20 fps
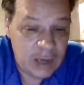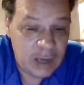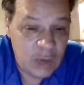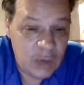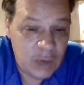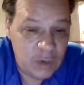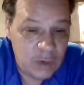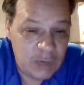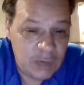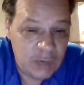I
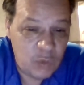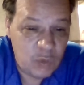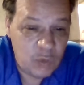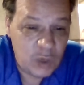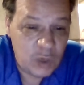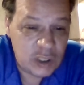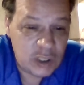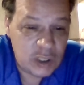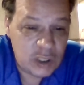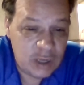would not even
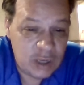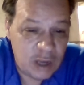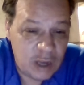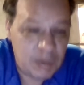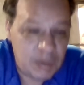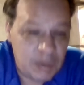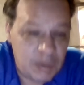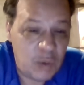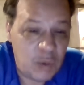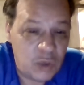wish that on
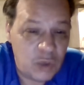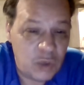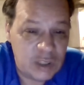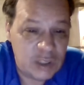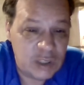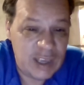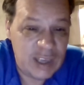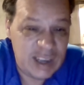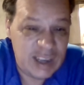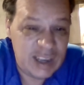my worst
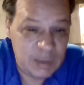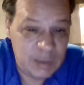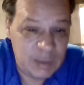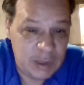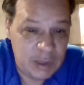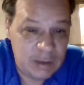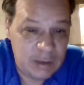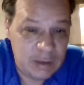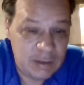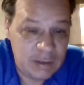enemy.